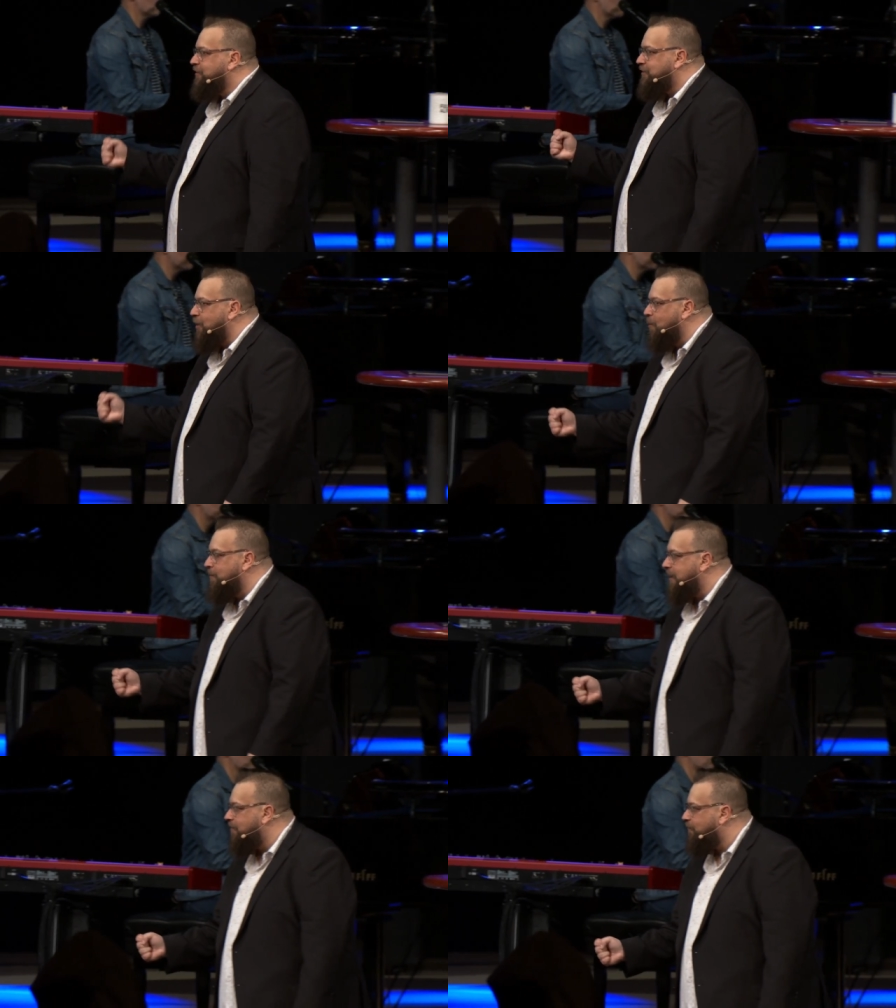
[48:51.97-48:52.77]
Don't
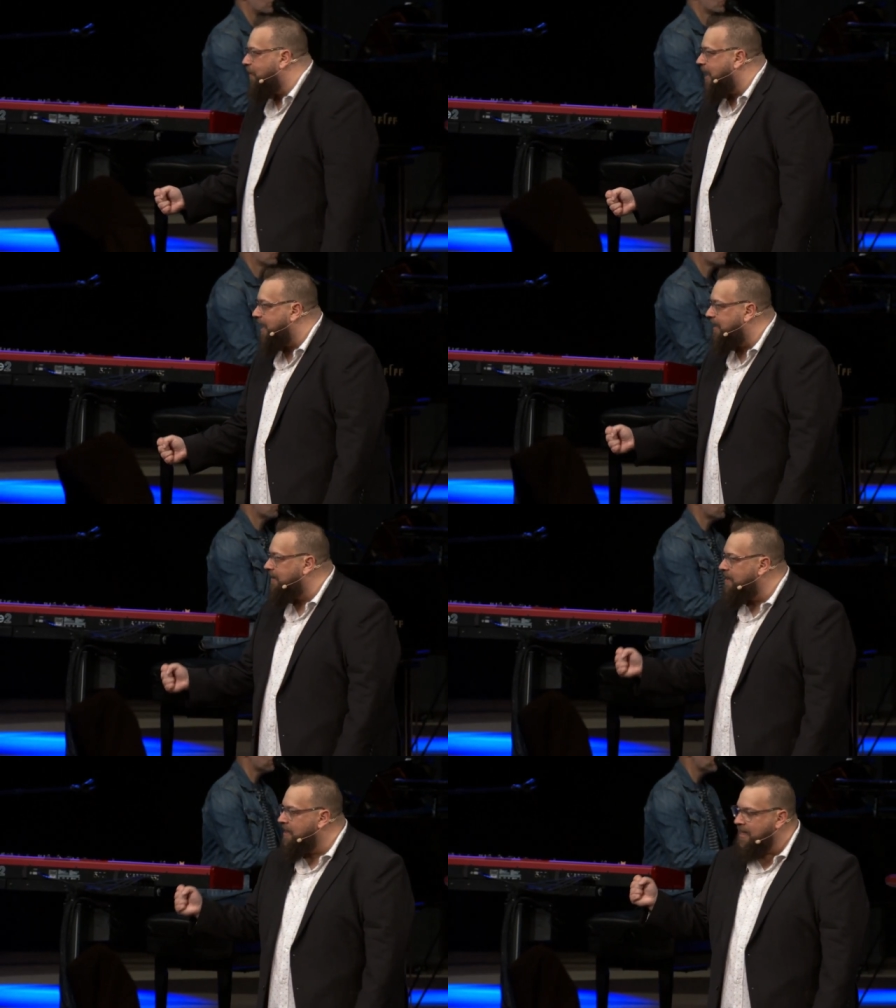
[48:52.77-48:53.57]
be
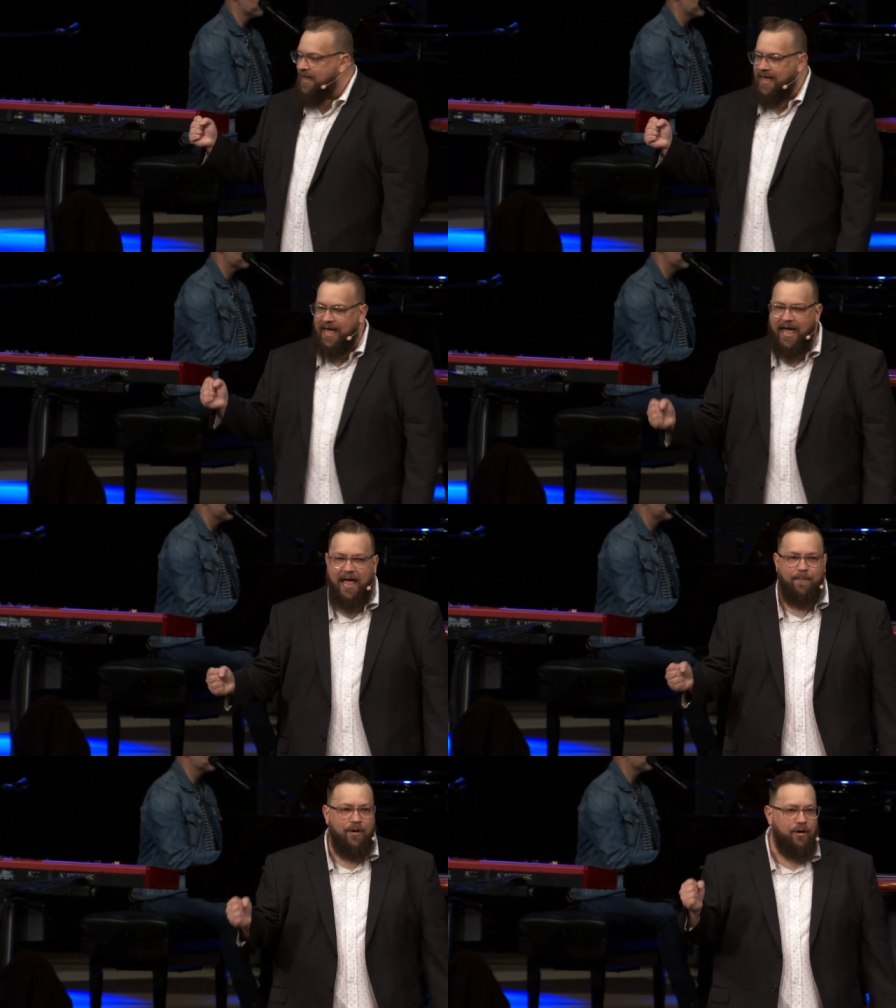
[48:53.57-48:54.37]
afraid.
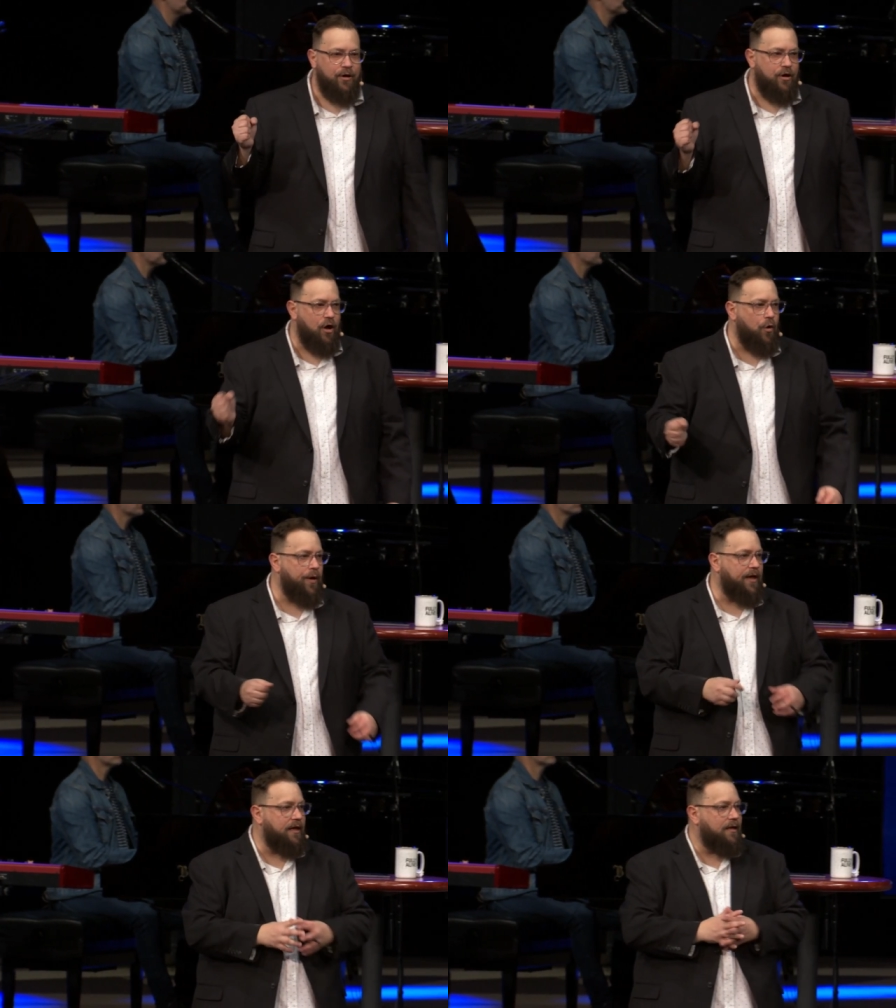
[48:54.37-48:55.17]
Keep
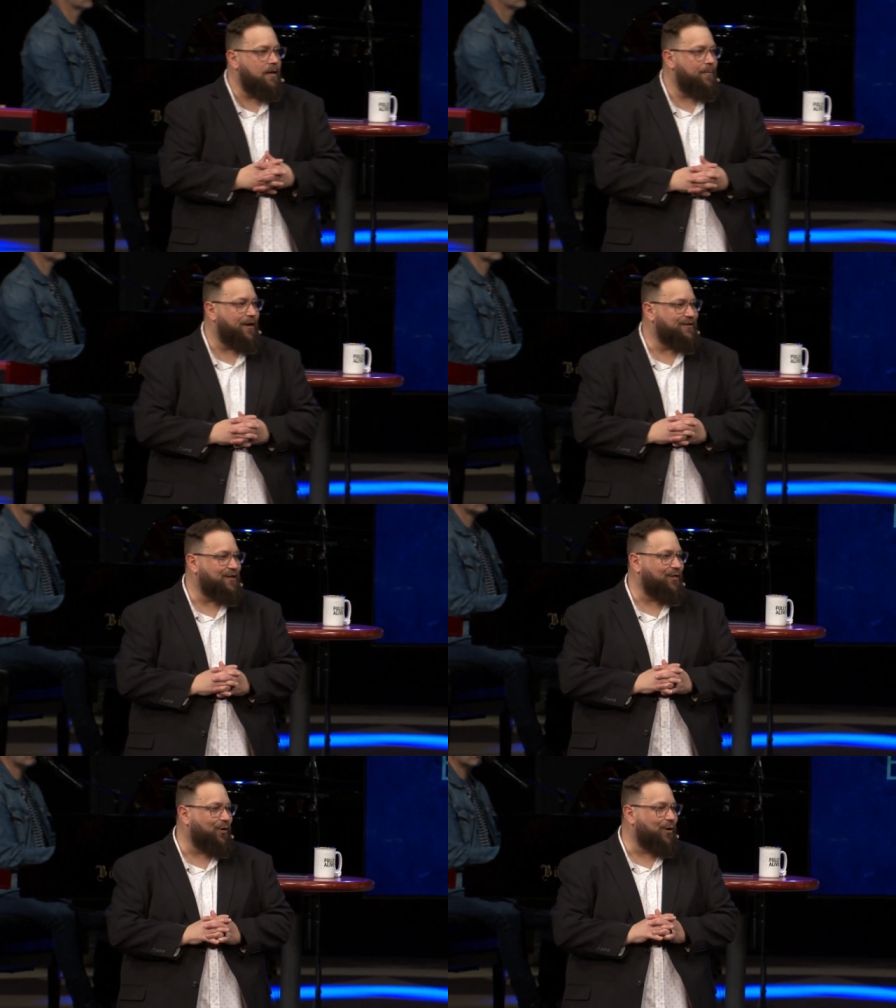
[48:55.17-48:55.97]
going because the
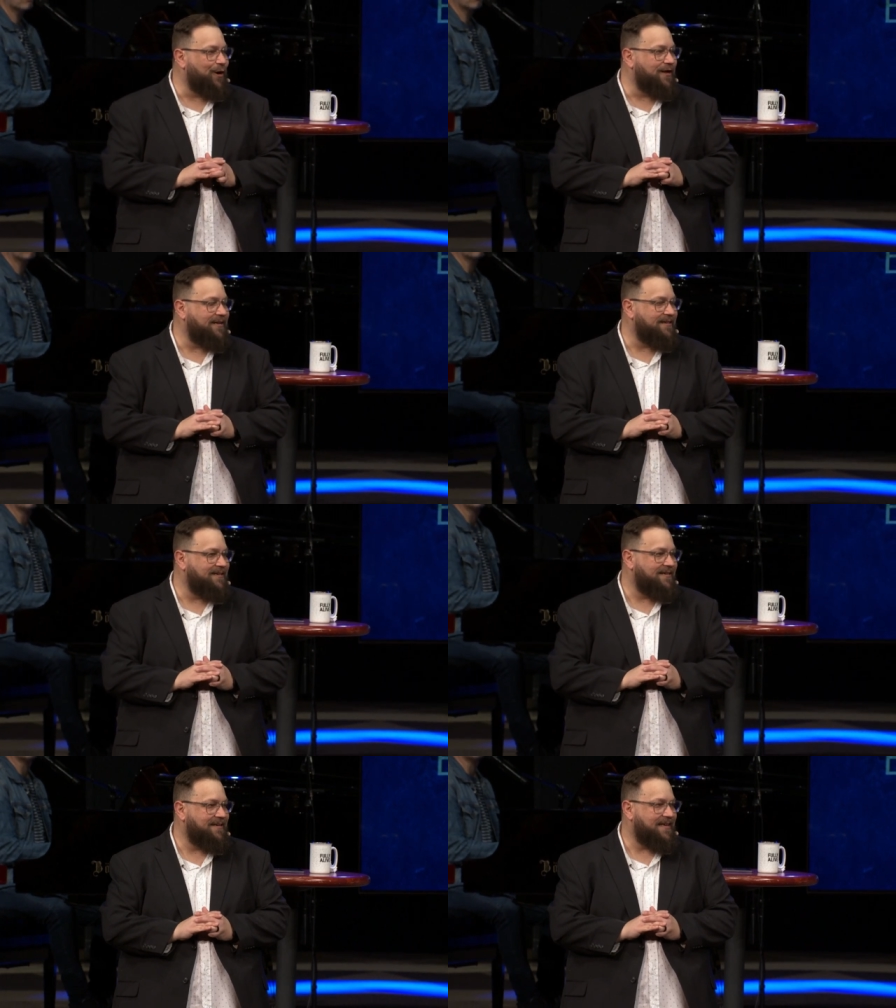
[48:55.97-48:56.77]
Lord
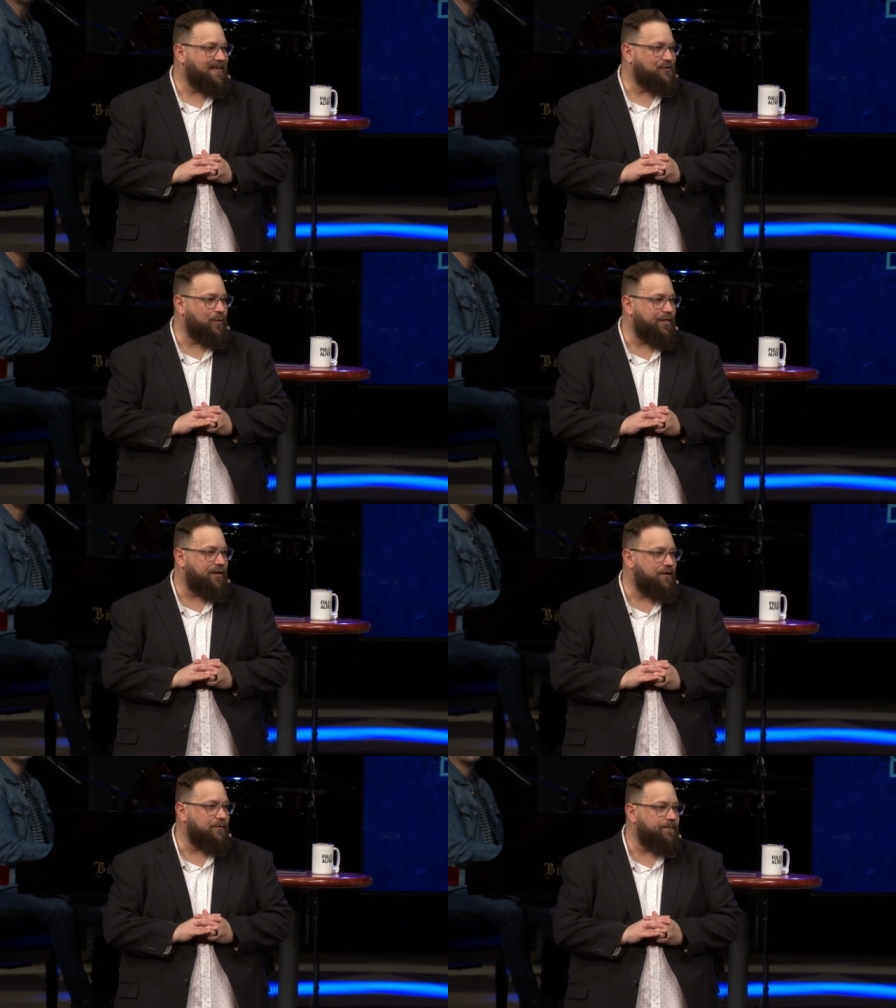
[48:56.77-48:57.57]
is with
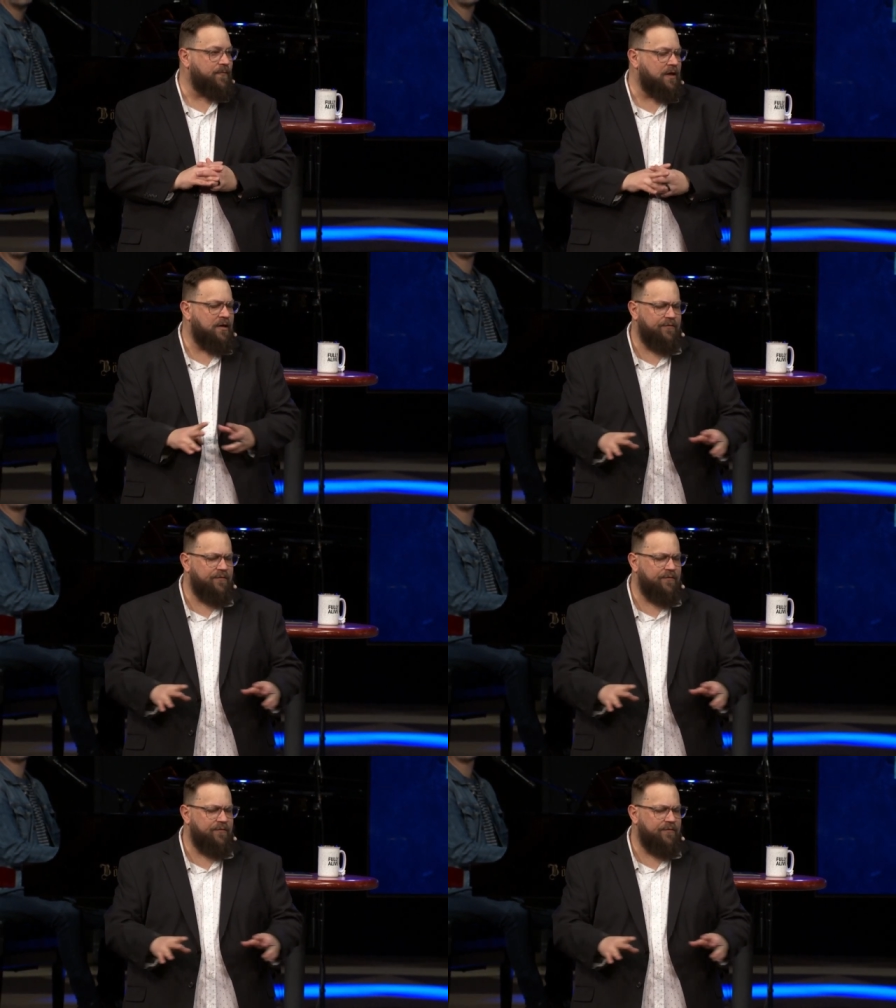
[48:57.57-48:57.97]
you.